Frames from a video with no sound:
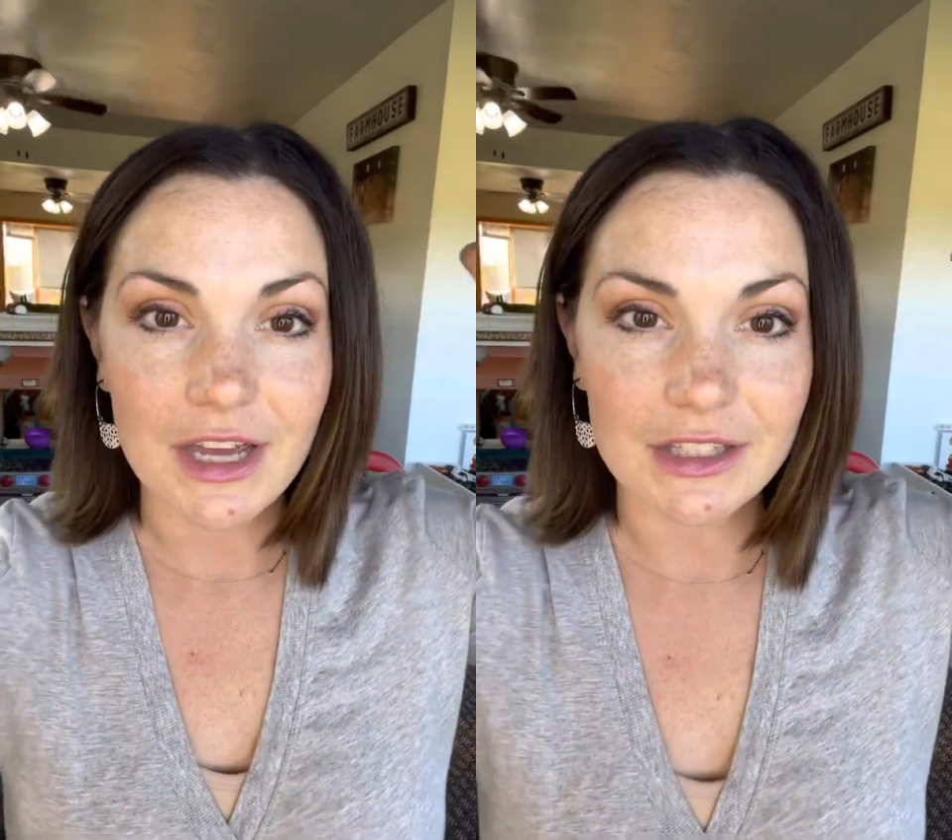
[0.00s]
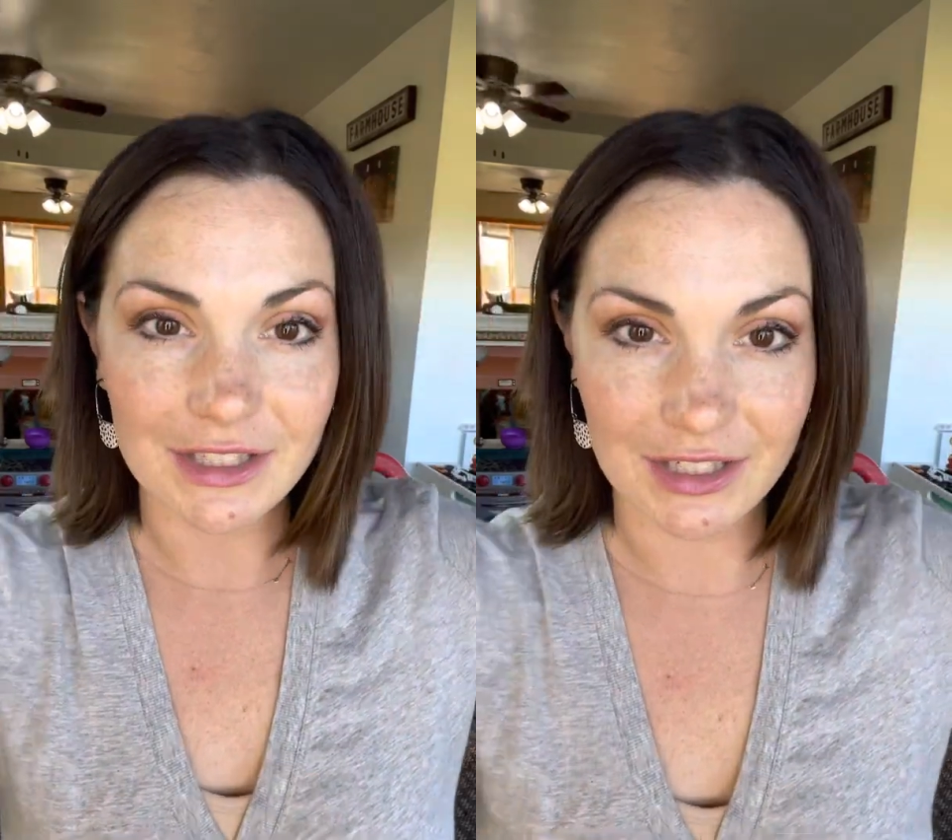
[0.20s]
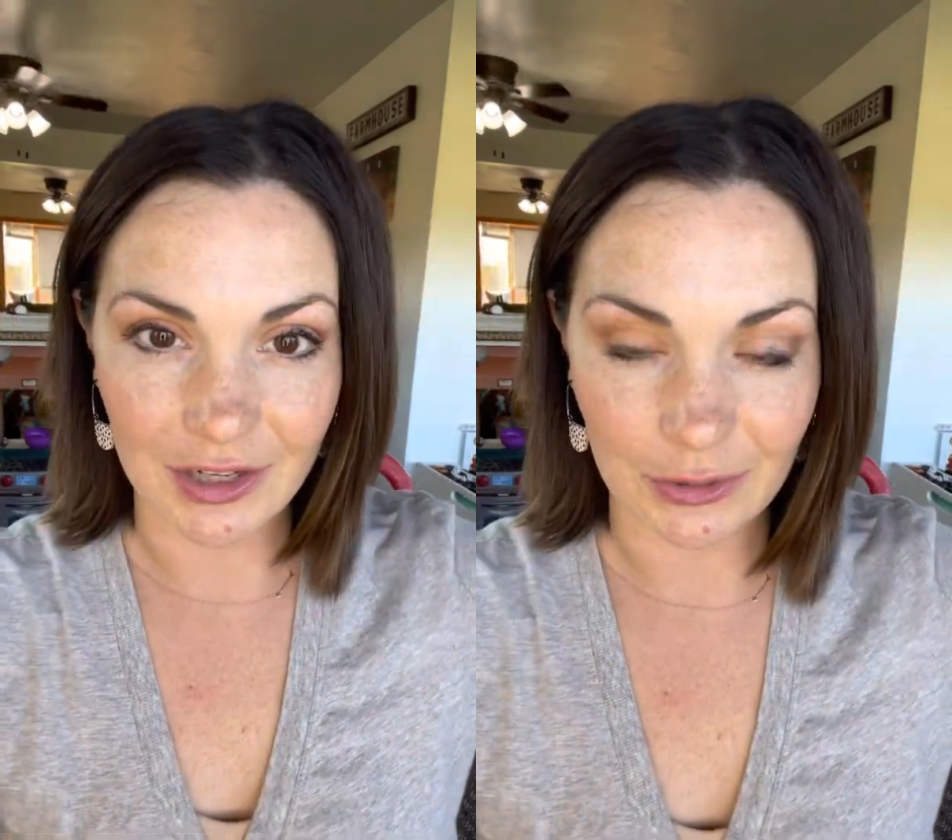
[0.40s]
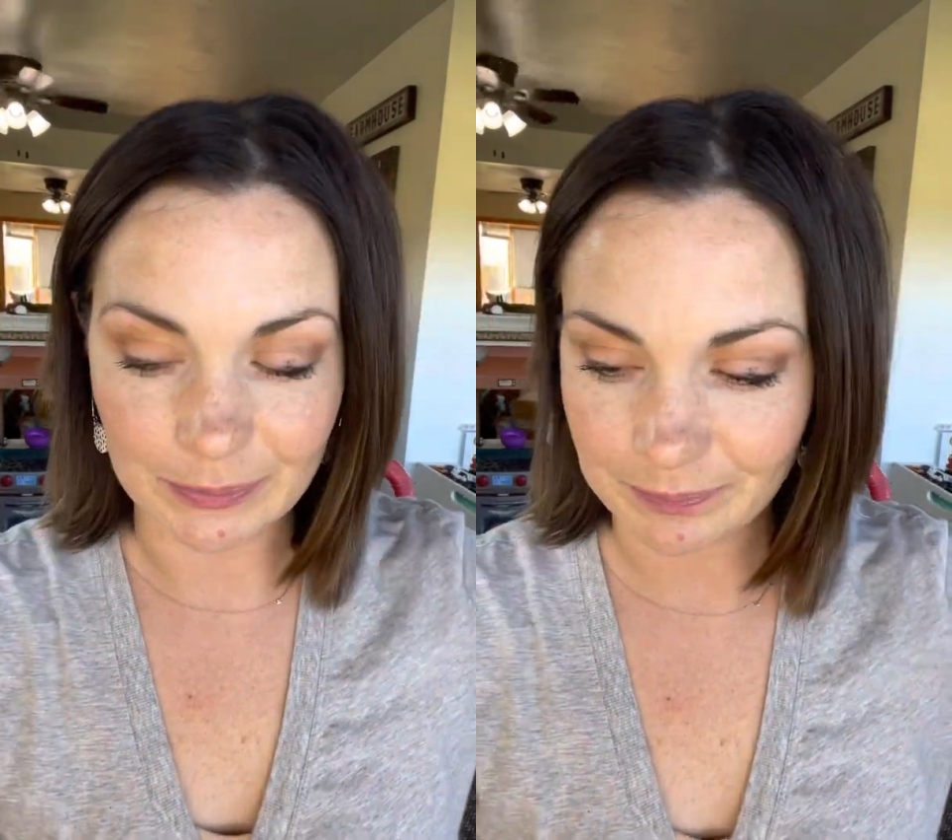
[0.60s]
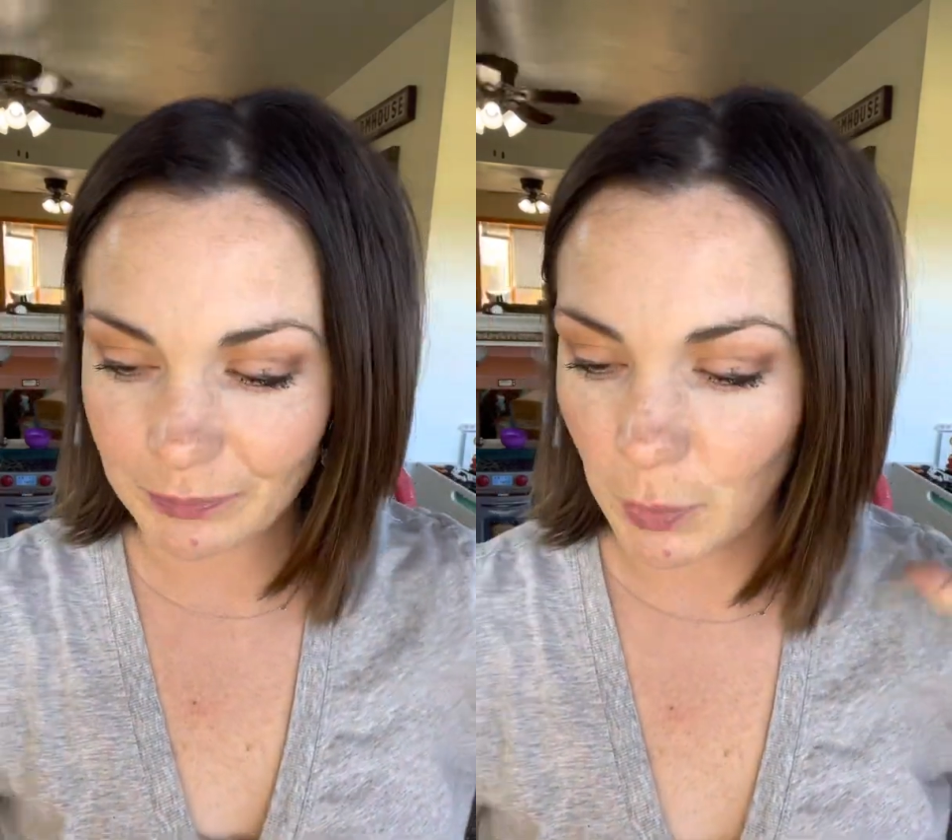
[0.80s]
So
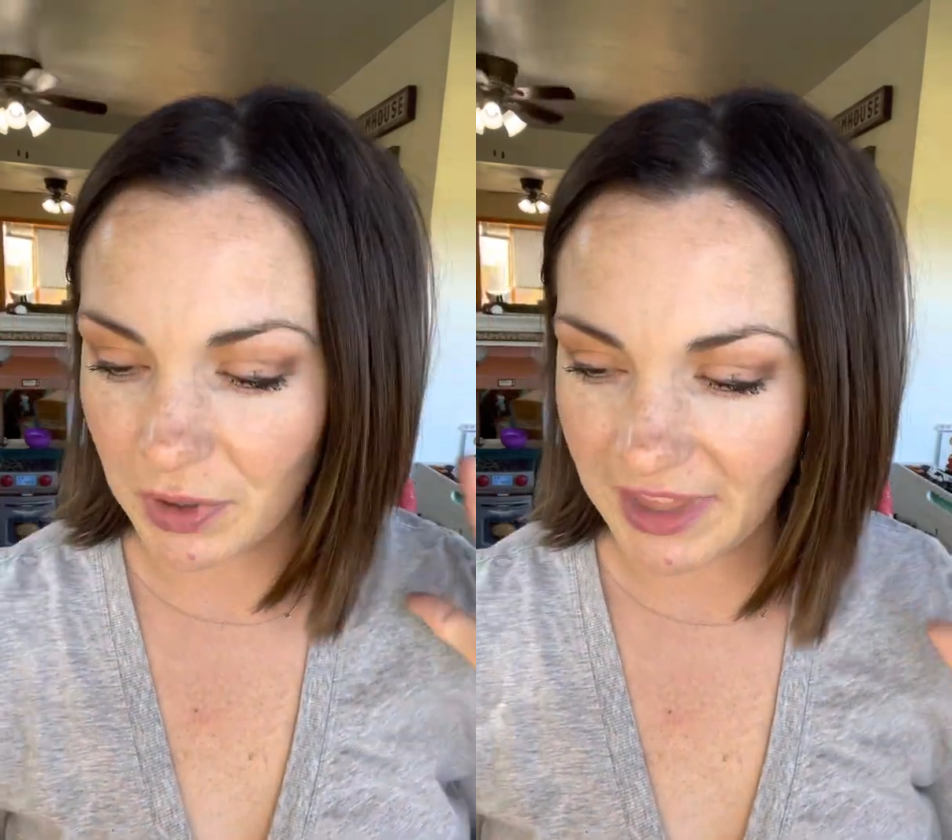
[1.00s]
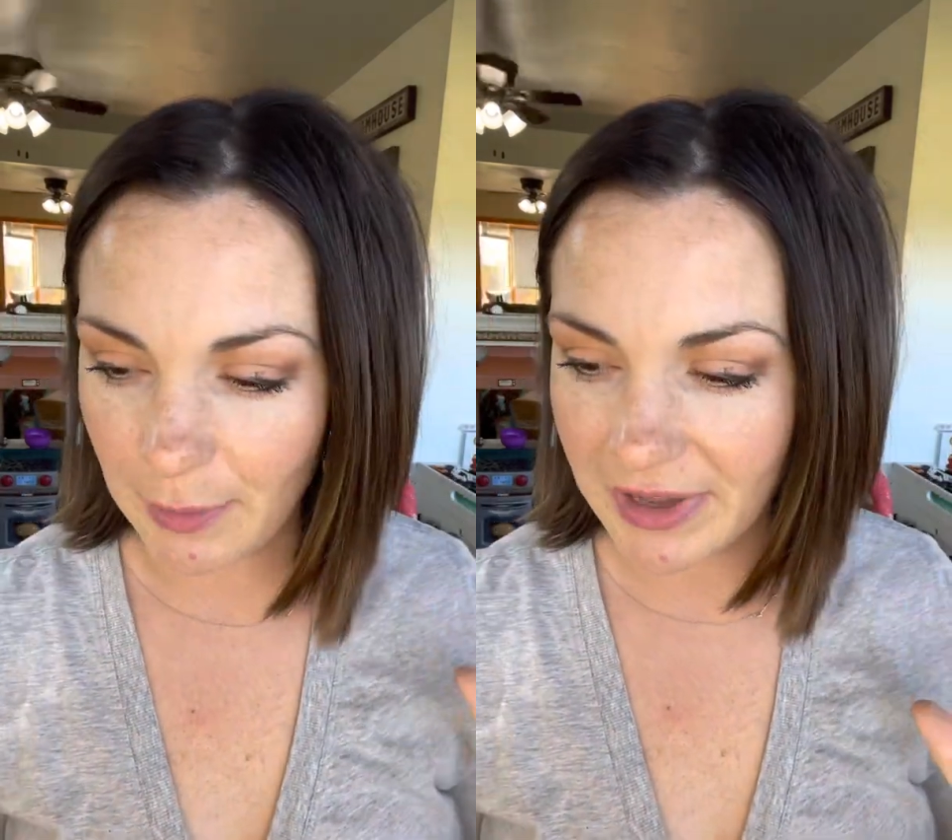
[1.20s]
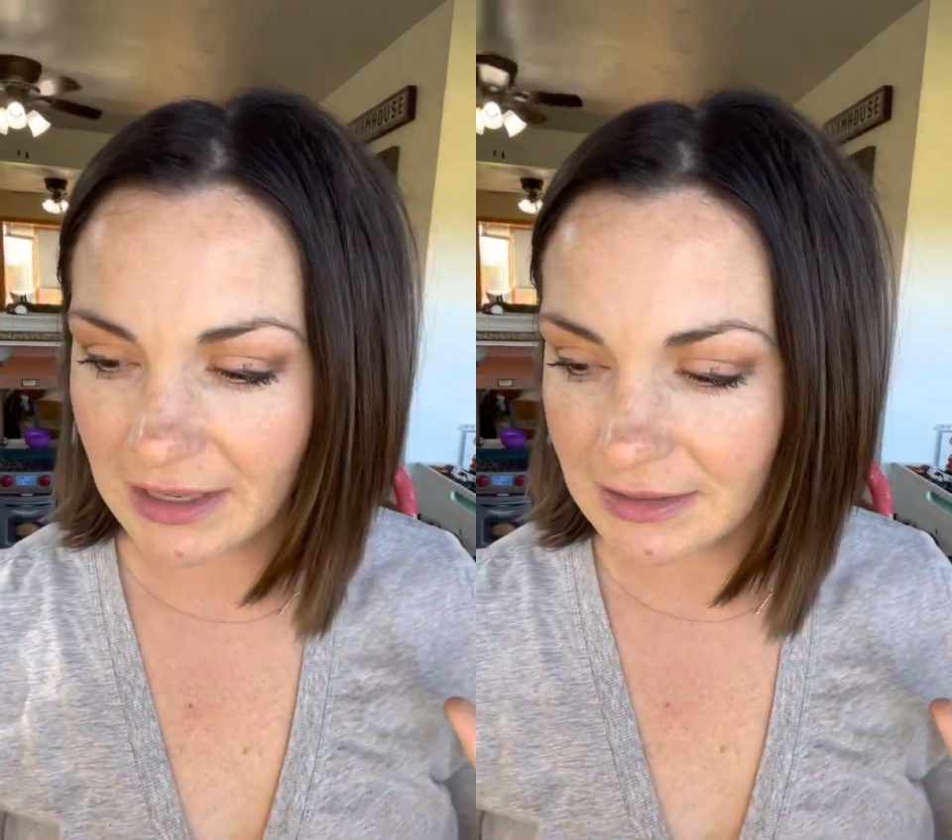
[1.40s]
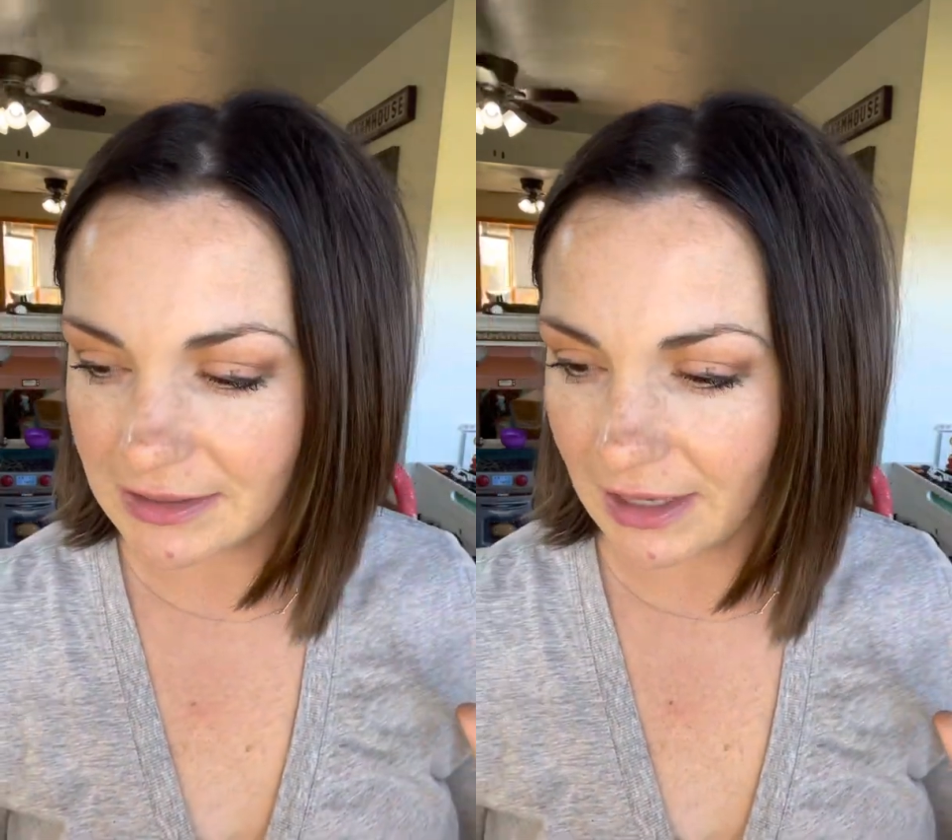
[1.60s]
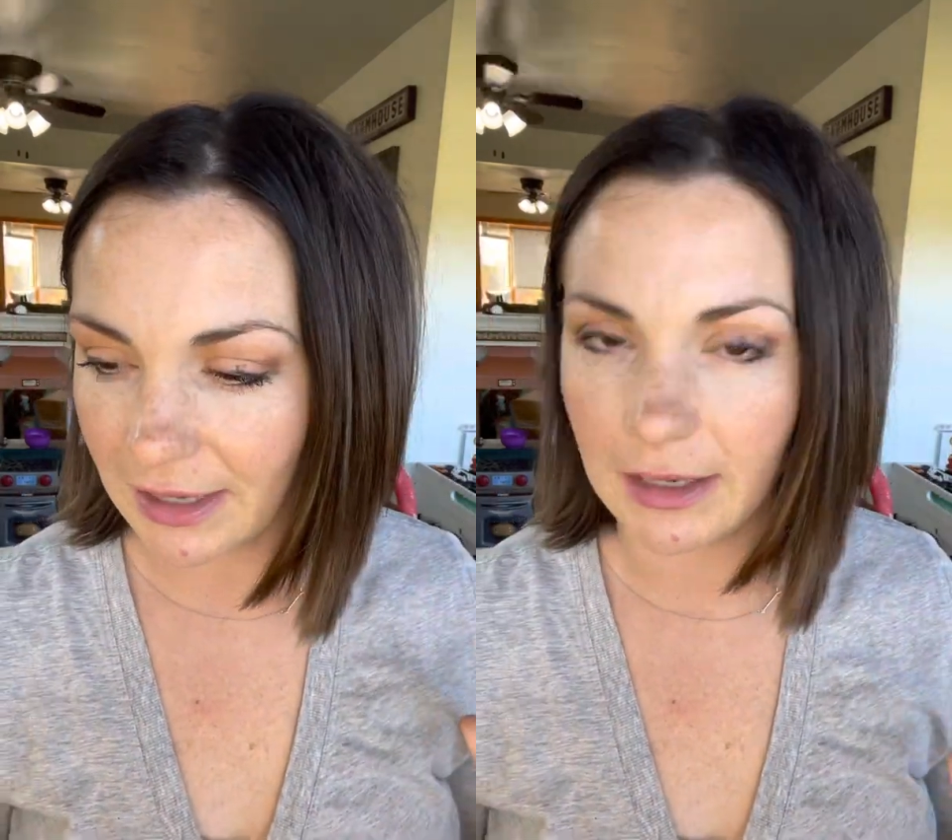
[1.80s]
with that being
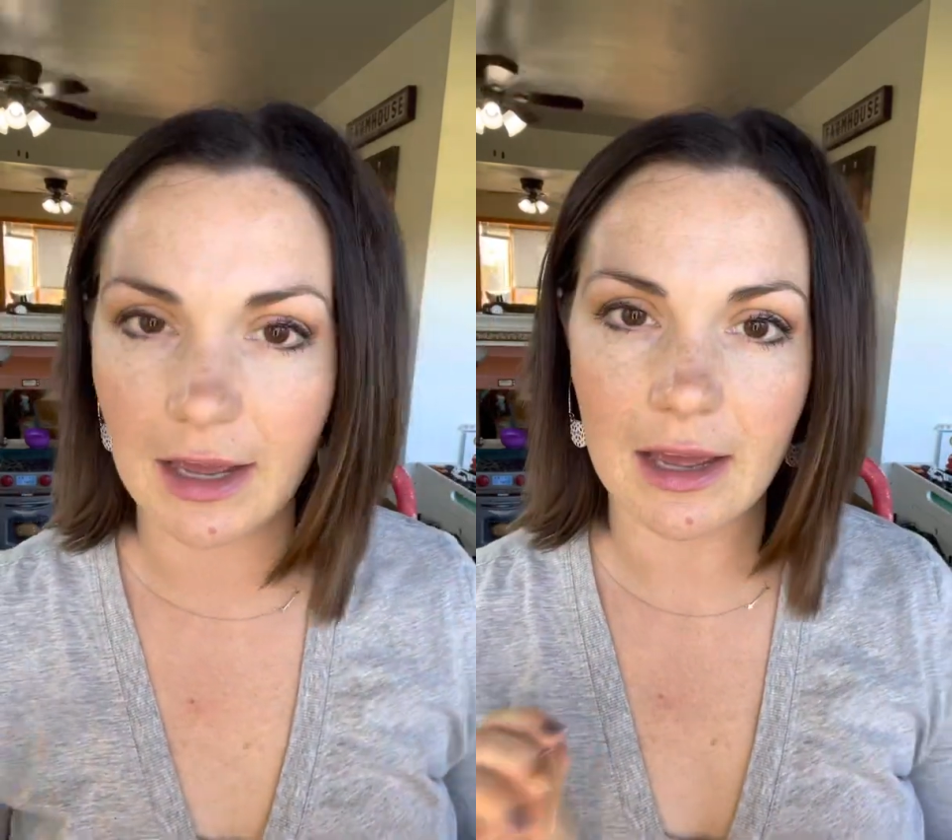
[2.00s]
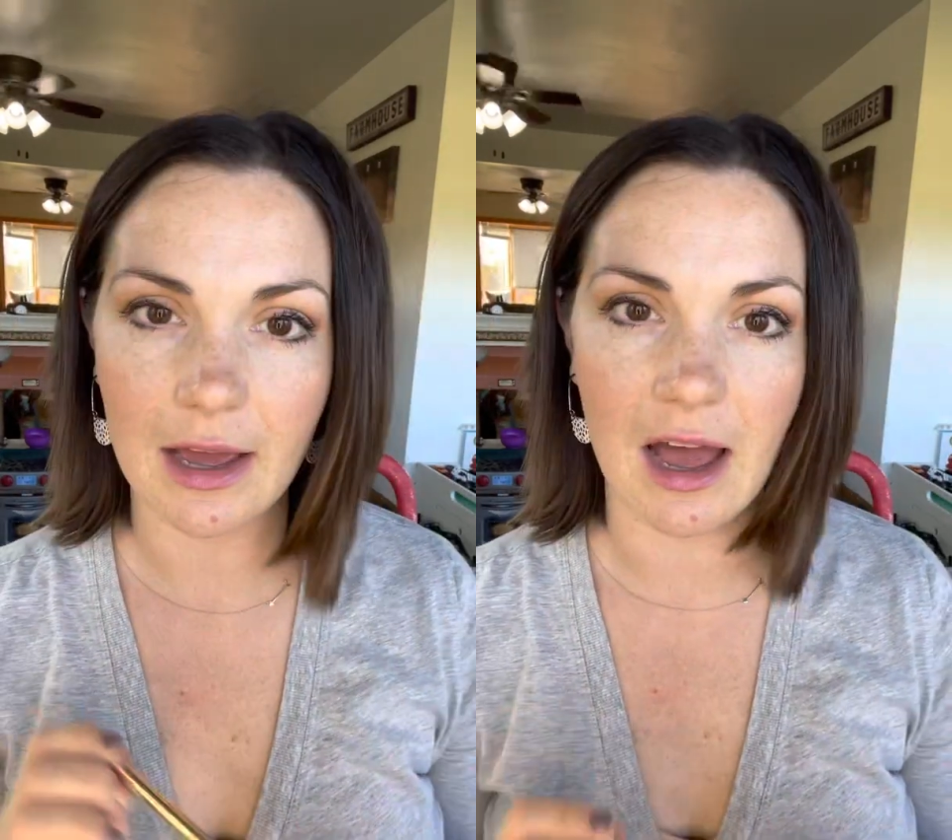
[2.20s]
said,